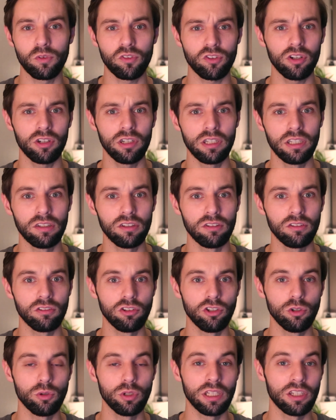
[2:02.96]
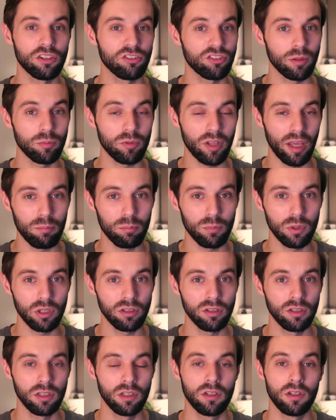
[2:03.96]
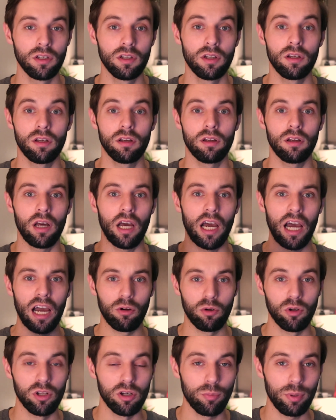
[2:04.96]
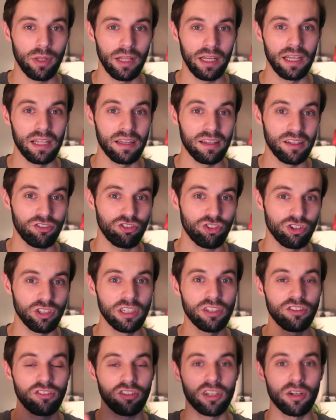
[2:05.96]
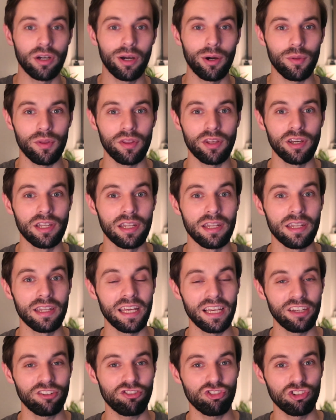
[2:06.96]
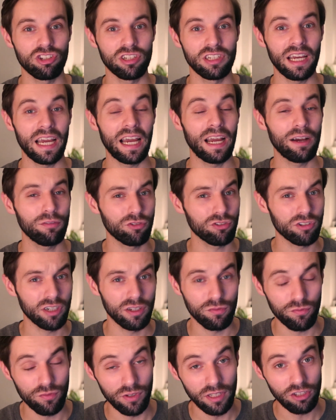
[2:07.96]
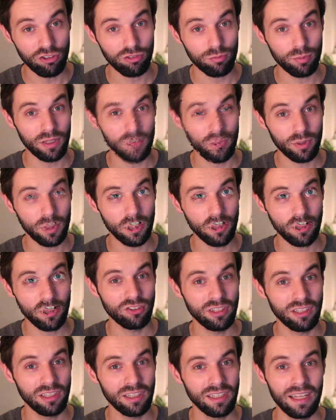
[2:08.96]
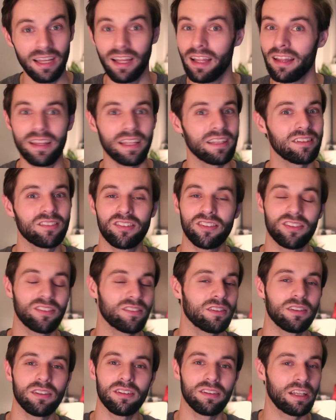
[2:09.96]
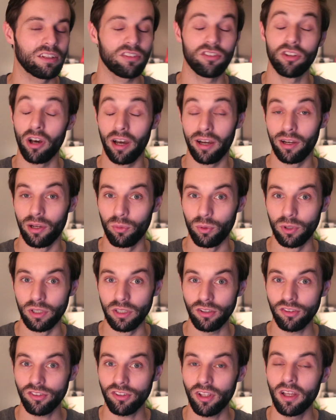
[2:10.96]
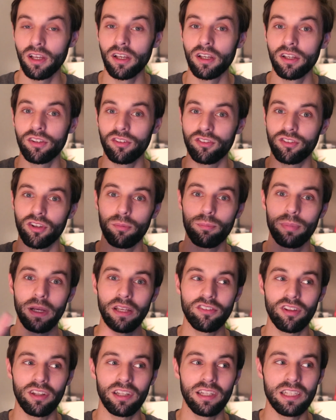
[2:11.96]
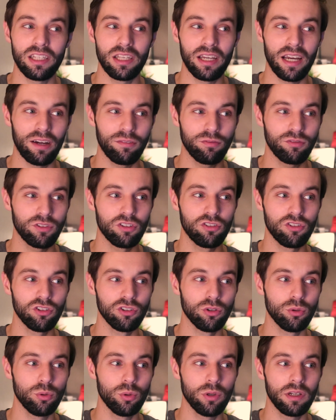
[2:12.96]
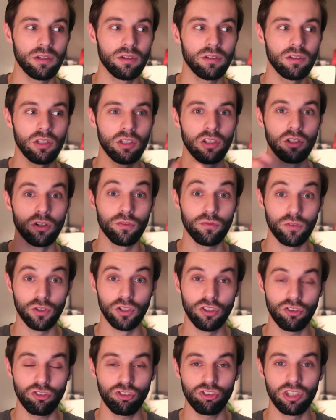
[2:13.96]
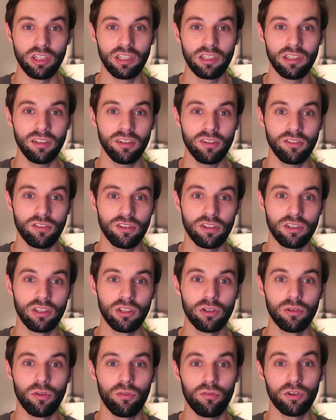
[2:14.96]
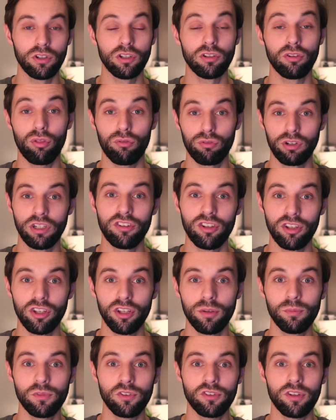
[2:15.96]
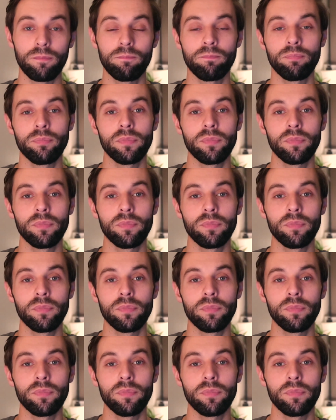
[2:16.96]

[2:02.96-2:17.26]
starting uni in September, I'm going to apply this year to go out there next year after I finish my first year. That's not how it works. So basically you have to do your first year, so your first 3 terms